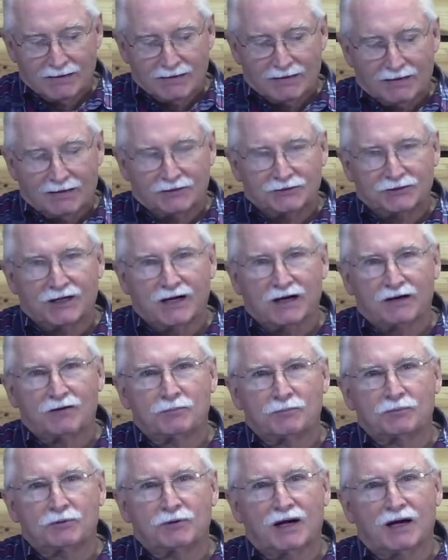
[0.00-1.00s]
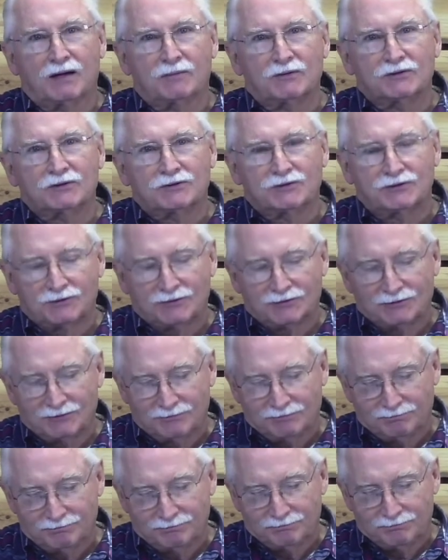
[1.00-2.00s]
the child of promise,
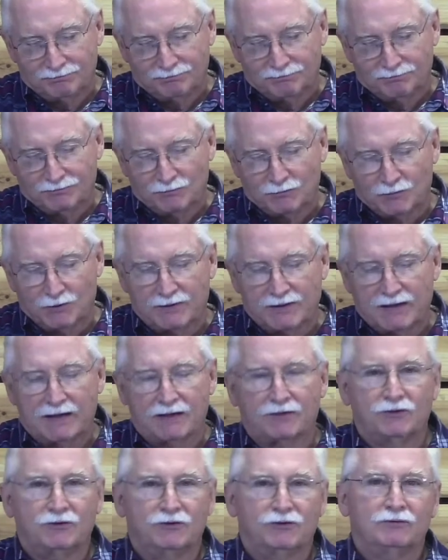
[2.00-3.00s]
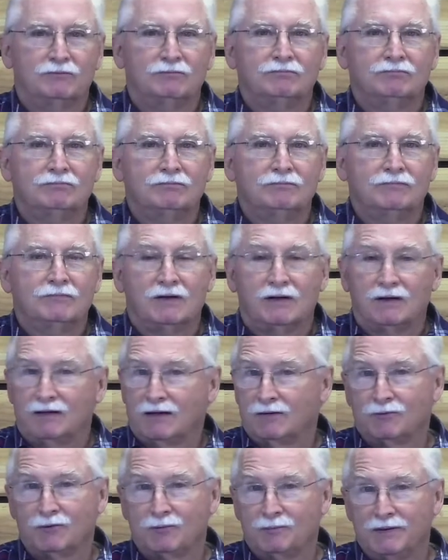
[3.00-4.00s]
without whom there
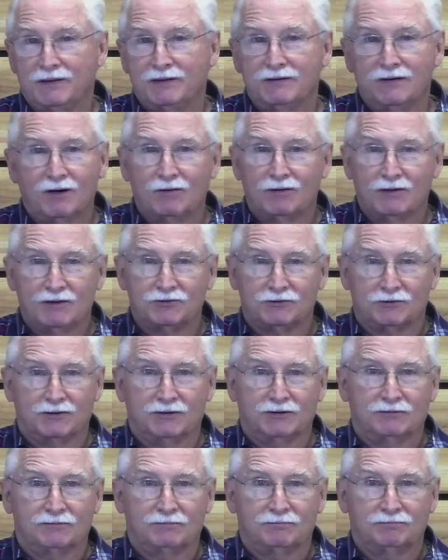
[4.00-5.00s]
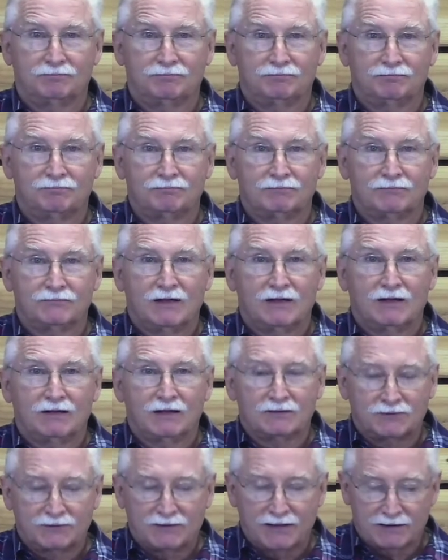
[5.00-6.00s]
would be no Israel.
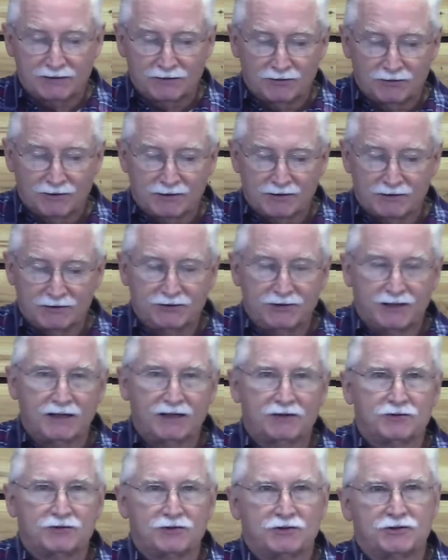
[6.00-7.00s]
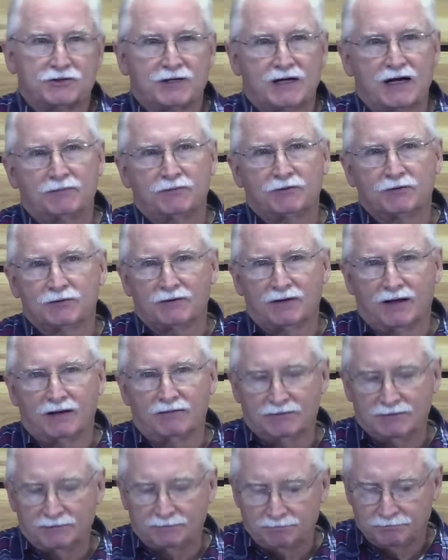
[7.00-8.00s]
Let's take a look in Genesis chapter
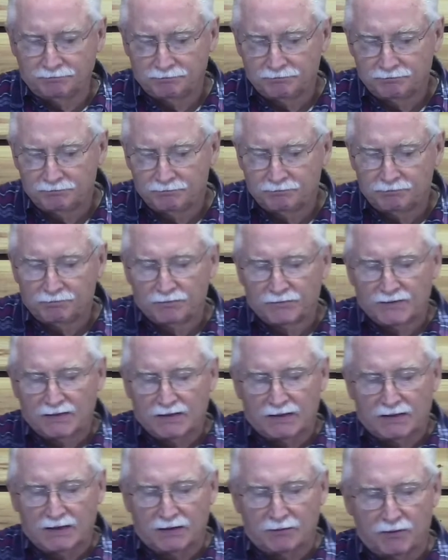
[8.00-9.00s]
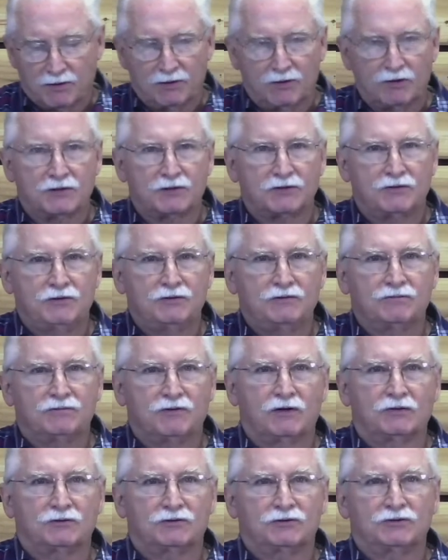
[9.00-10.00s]
11. I want to look at two
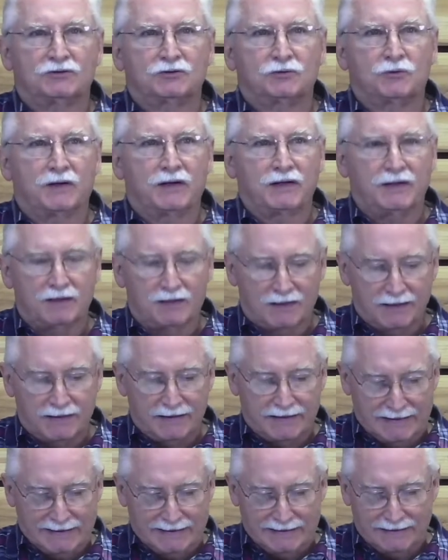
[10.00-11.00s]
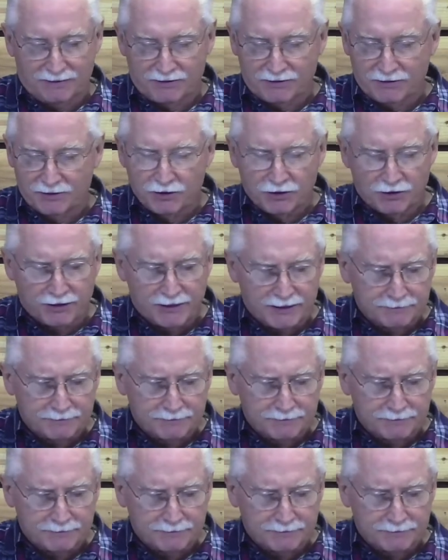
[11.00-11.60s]
verses, 29 and 30.